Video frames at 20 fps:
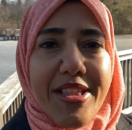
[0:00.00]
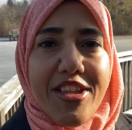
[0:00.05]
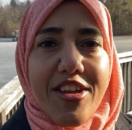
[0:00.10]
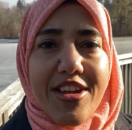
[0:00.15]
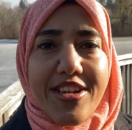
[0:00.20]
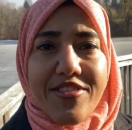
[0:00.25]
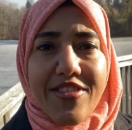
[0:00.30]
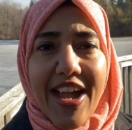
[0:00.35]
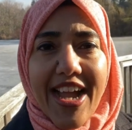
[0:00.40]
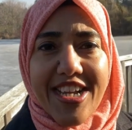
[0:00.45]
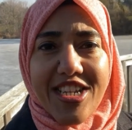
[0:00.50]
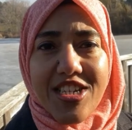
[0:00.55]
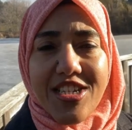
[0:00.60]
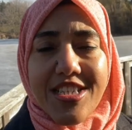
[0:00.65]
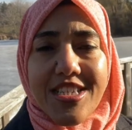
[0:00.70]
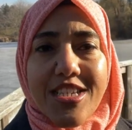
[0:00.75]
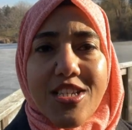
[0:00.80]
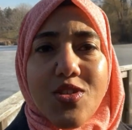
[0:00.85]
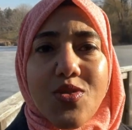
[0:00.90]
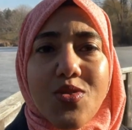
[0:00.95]
Some other
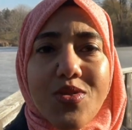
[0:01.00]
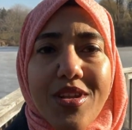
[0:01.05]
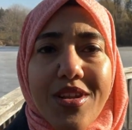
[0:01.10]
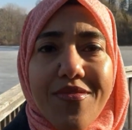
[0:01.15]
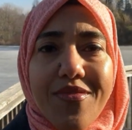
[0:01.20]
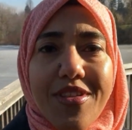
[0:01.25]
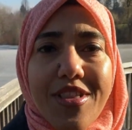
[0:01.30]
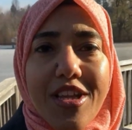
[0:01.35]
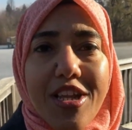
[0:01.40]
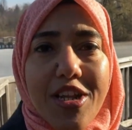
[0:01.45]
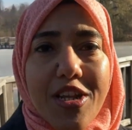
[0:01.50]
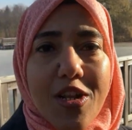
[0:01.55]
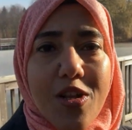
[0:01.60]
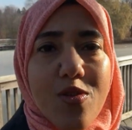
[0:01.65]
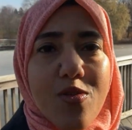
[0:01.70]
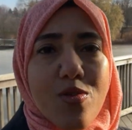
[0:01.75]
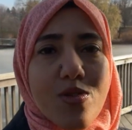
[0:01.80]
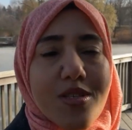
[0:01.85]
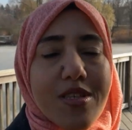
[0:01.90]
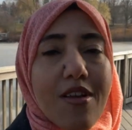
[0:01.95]
attractions in Unionville
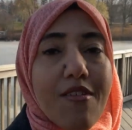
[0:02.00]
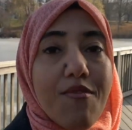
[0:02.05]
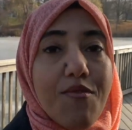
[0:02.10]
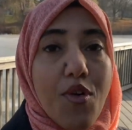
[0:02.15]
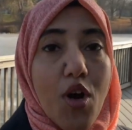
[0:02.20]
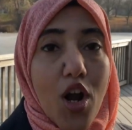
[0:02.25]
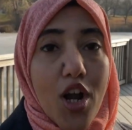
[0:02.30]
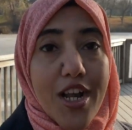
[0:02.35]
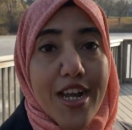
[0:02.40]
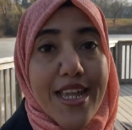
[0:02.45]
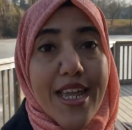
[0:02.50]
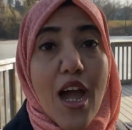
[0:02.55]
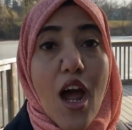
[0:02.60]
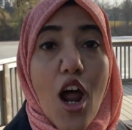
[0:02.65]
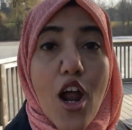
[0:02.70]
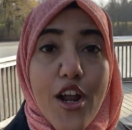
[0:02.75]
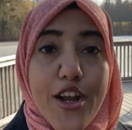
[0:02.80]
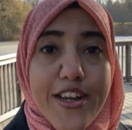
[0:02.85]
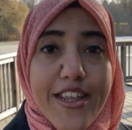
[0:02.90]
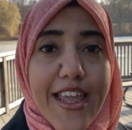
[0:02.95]
includes
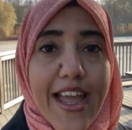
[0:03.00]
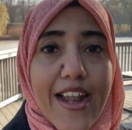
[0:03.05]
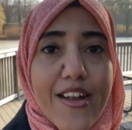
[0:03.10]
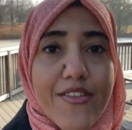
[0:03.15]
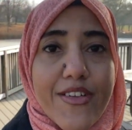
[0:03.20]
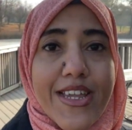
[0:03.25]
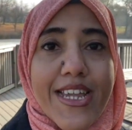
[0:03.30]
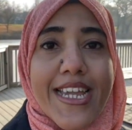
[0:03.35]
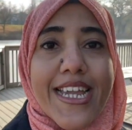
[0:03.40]
Varley Art